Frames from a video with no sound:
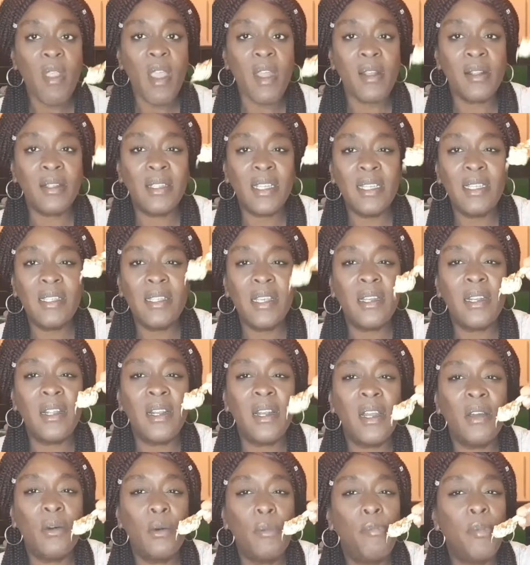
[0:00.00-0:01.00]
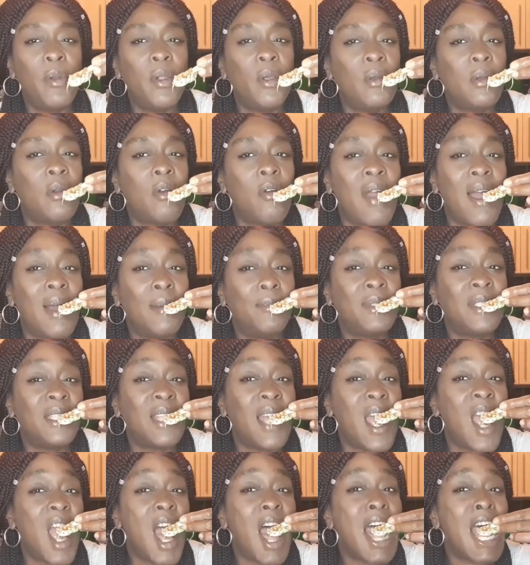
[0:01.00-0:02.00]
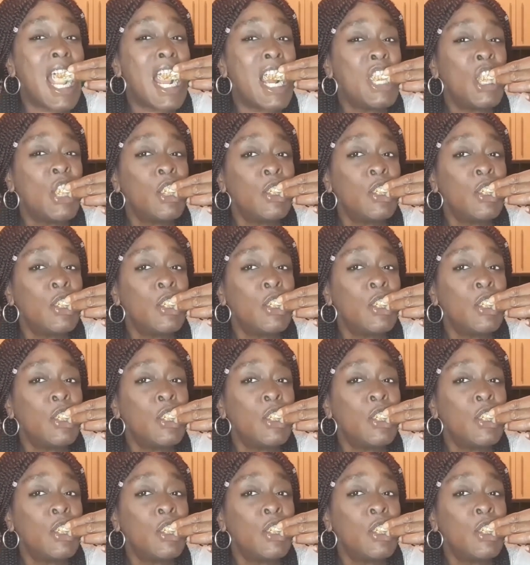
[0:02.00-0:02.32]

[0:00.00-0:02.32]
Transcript: These are the little blue crabs there.